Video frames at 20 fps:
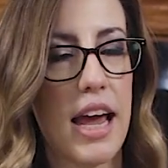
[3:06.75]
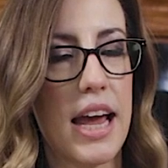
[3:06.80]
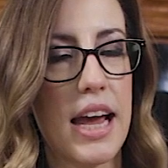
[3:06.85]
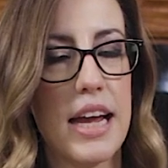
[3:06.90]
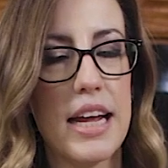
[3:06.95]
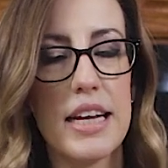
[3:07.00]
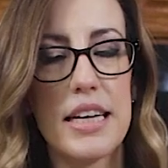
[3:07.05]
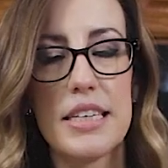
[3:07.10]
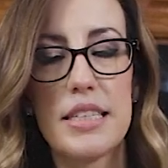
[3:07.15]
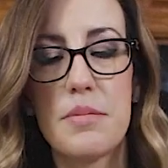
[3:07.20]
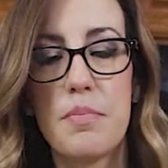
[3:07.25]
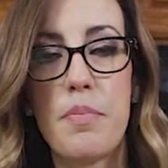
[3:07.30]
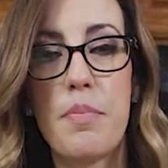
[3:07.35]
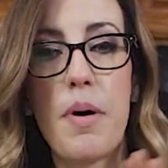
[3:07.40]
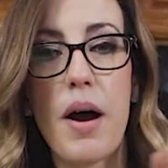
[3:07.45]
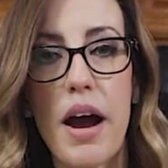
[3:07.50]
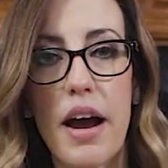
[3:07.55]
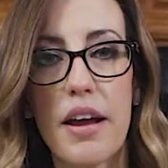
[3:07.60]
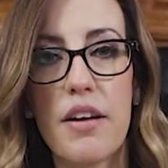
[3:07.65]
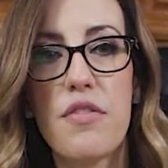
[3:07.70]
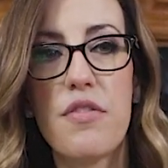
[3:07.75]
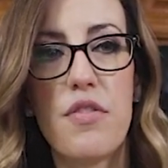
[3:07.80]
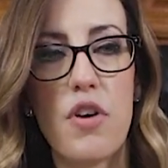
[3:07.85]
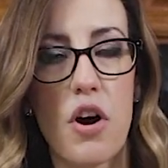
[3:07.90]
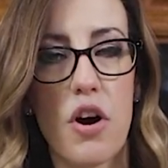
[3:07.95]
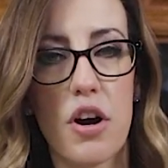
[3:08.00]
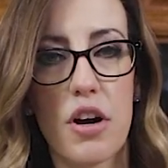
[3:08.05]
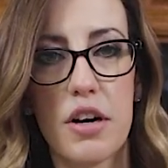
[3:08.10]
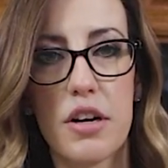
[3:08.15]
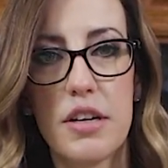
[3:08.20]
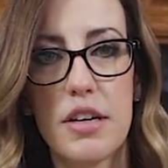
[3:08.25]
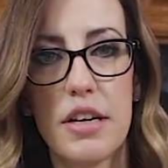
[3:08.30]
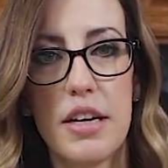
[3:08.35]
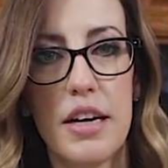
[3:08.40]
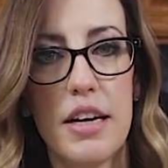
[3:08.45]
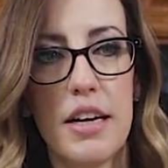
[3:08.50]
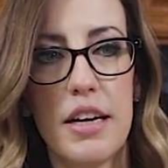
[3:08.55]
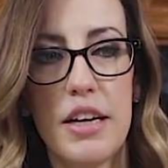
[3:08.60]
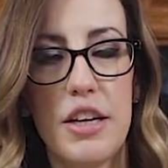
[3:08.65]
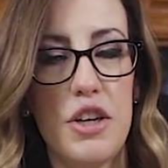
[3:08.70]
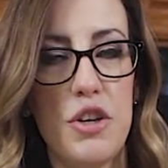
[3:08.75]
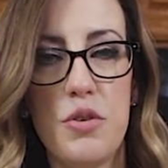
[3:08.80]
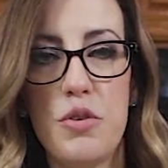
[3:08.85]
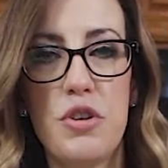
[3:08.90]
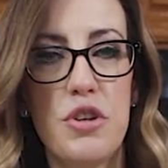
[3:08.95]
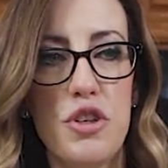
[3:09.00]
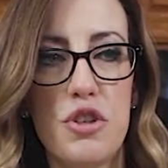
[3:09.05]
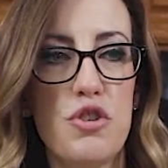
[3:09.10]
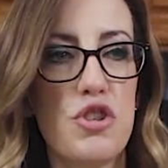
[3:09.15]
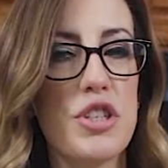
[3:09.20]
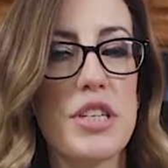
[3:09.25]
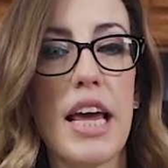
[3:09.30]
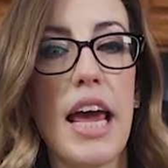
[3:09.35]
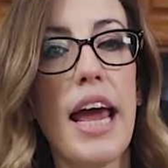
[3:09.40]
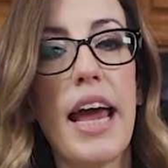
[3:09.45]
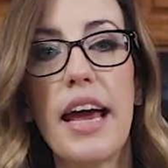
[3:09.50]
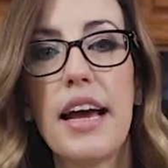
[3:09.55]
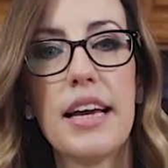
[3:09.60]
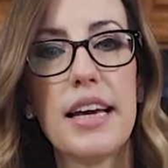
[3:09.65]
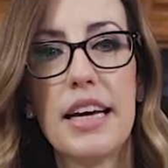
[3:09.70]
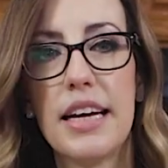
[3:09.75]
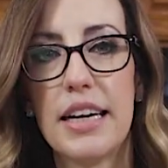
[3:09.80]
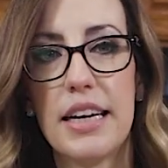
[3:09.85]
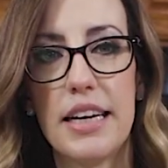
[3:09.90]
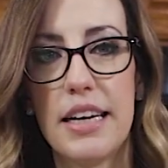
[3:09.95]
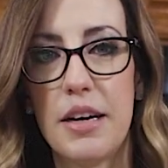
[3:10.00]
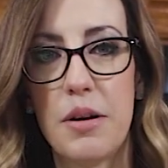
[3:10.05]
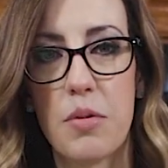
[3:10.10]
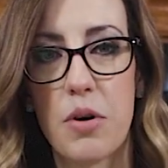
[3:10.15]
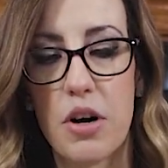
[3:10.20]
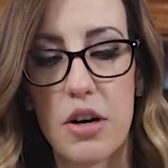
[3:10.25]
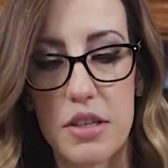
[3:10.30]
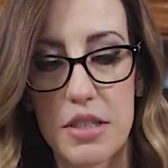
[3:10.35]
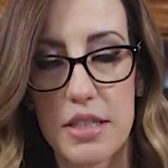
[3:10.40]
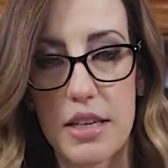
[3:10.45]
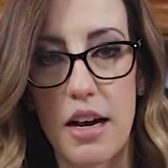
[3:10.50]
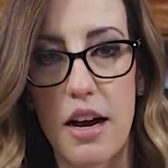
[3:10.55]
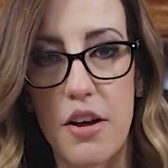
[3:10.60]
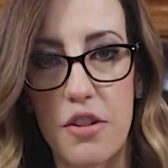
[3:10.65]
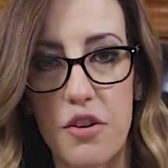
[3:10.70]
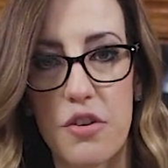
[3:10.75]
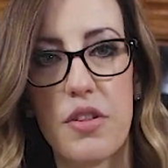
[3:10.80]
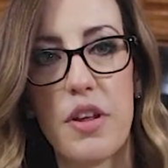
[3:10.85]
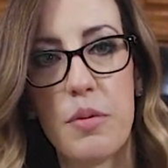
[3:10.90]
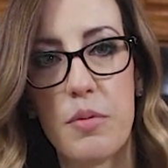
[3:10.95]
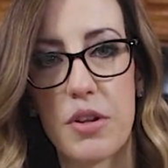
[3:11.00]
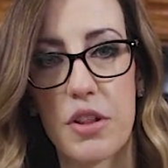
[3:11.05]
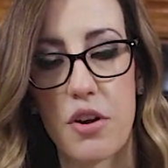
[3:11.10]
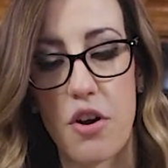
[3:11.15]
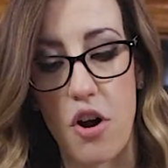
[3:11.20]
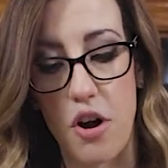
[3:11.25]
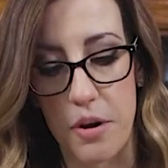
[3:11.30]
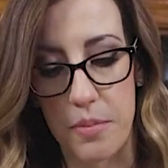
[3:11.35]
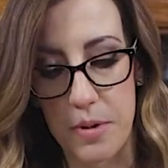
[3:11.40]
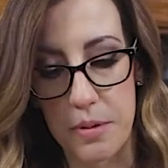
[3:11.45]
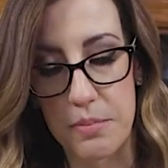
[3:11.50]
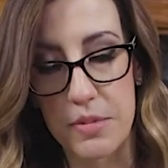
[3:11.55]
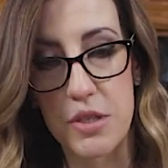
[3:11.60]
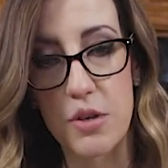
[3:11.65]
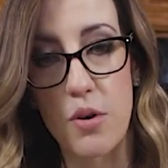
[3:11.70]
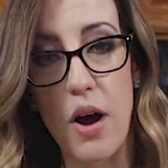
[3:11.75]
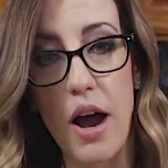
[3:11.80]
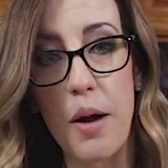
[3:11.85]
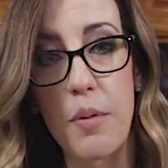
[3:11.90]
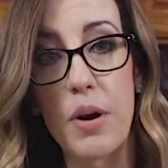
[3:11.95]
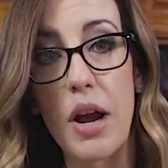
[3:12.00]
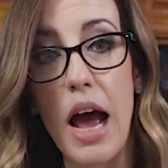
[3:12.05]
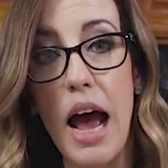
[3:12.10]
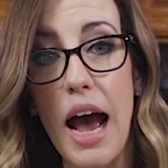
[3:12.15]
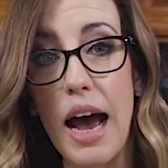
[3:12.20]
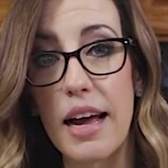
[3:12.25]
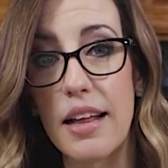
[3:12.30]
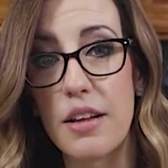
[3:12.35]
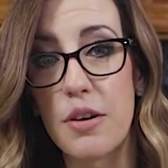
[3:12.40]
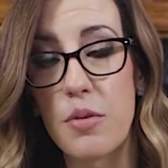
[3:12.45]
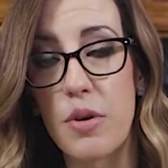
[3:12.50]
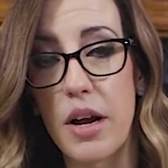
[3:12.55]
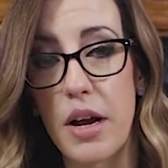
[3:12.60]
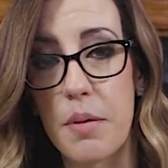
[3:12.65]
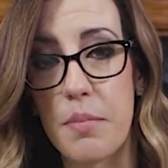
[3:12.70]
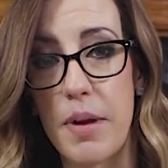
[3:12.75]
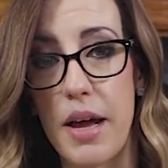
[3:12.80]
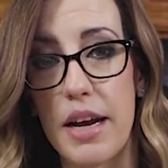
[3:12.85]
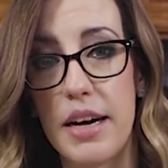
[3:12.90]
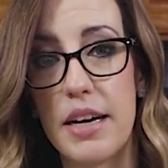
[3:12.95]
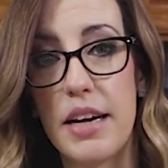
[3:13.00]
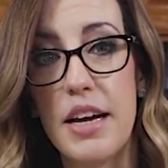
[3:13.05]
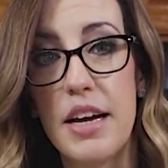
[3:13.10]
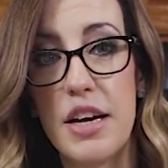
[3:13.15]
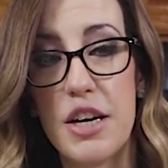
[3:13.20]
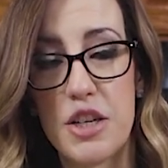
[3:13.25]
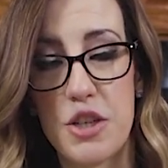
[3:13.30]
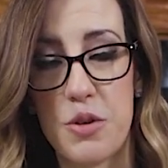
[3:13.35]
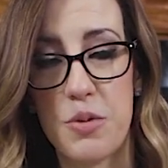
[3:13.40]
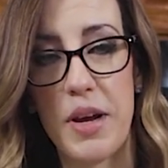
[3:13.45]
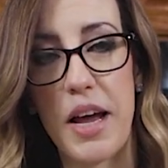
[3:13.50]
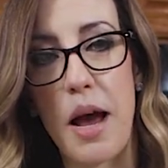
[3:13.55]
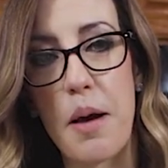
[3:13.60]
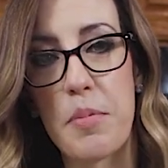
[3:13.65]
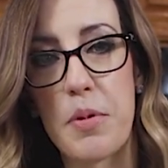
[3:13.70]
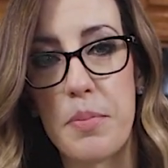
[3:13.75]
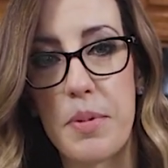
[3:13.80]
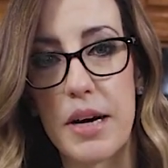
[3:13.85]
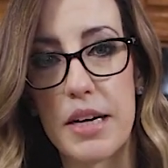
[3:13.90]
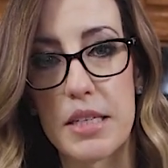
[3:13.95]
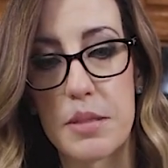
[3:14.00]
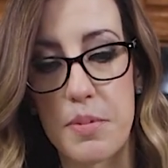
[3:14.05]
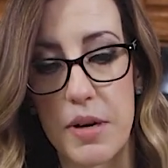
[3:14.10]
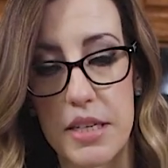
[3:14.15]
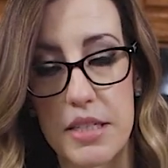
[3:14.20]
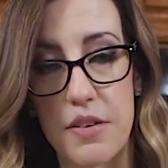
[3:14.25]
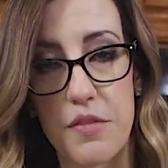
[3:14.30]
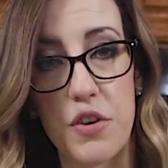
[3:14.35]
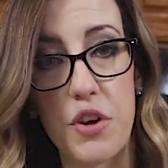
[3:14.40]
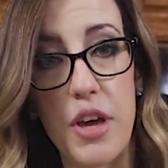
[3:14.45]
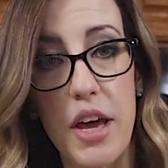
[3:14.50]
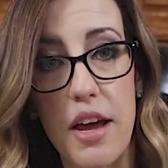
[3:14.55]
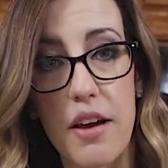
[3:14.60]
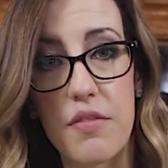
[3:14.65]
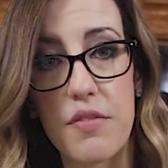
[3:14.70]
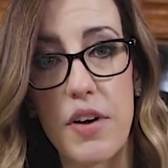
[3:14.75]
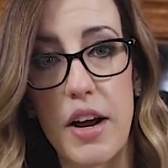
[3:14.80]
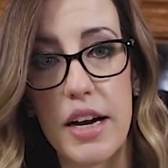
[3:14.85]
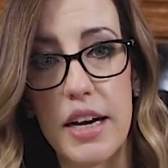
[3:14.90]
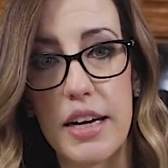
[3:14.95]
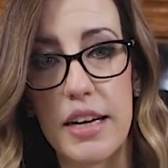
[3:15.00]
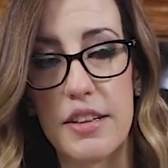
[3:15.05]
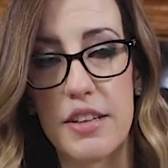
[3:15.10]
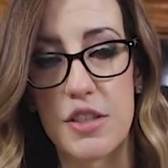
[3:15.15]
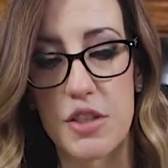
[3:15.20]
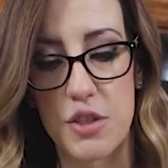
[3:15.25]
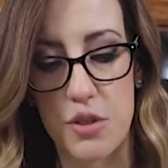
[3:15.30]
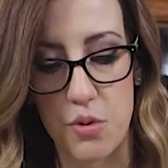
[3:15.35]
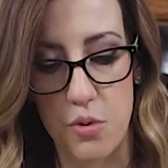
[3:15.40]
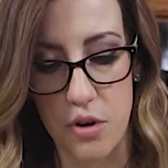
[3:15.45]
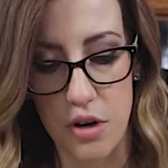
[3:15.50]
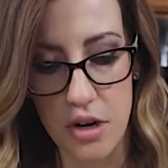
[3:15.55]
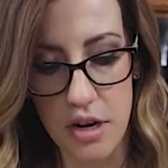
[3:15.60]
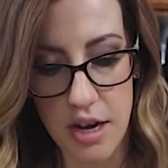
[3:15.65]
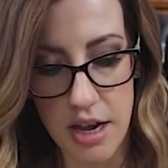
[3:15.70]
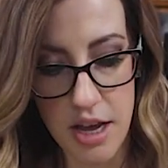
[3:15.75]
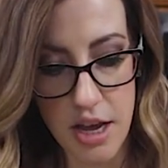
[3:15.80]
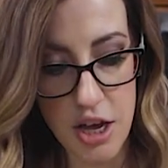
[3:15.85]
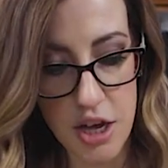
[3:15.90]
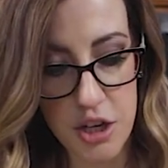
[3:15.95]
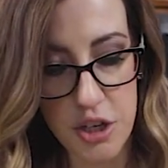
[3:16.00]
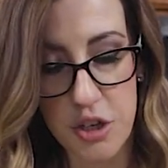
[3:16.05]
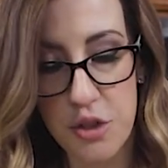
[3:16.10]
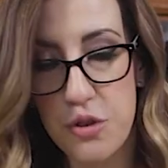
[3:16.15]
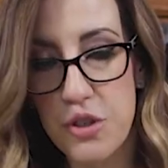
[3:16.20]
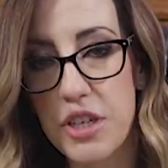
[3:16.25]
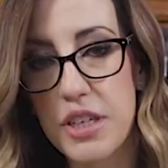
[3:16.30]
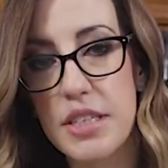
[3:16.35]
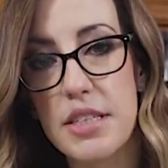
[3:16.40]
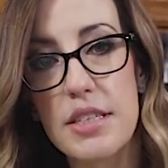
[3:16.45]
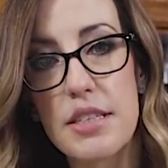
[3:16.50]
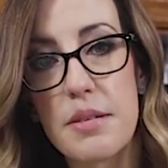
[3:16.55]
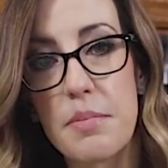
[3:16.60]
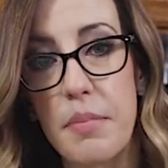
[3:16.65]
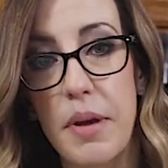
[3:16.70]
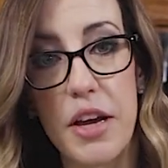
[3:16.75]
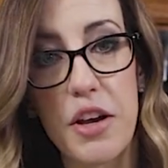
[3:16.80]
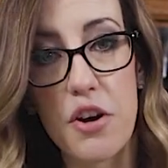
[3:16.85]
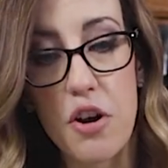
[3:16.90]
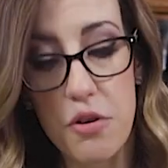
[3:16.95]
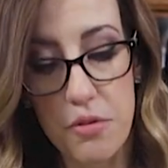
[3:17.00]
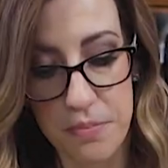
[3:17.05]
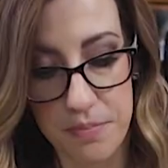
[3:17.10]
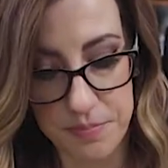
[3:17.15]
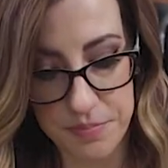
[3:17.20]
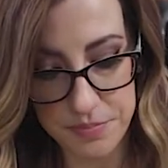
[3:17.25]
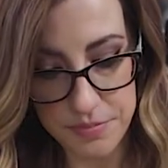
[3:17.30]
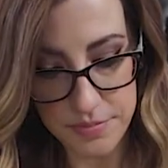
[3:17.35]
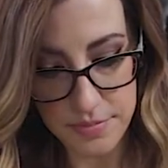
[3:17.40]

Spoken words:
It is by far, you just can't get it anywhere else other than with cardamom. So I would highly recommend doing apple pie spice. If you can't find it in the store, you just make your own.